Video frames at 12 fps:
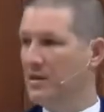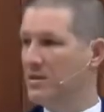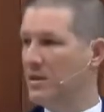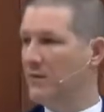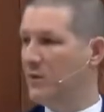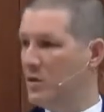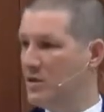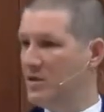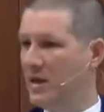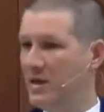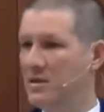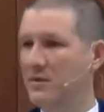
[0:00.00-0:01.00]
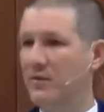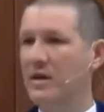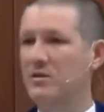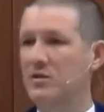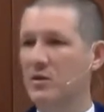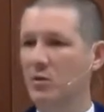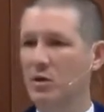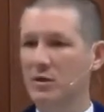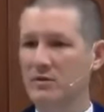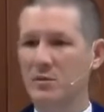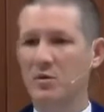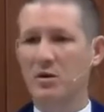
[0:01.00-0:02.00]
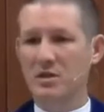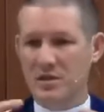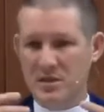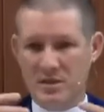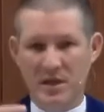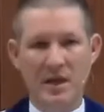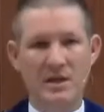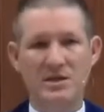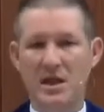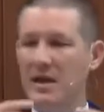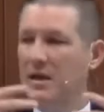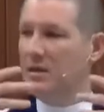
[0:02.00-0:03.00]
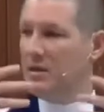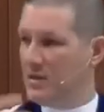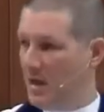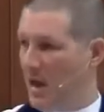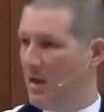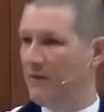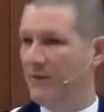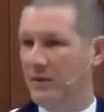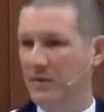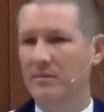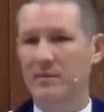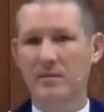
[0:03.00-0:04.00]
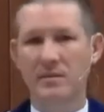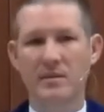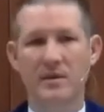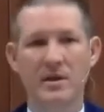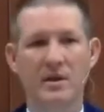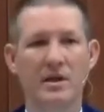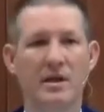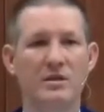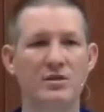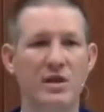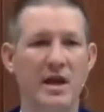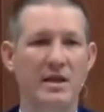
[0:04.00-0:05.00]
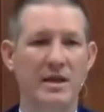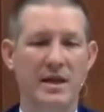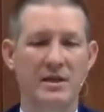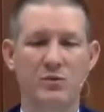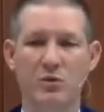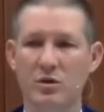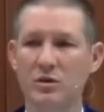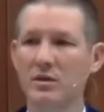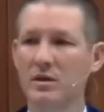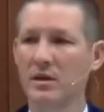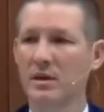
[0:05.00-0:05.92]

So the first state of entering the world of spirits is taking this life into that next world.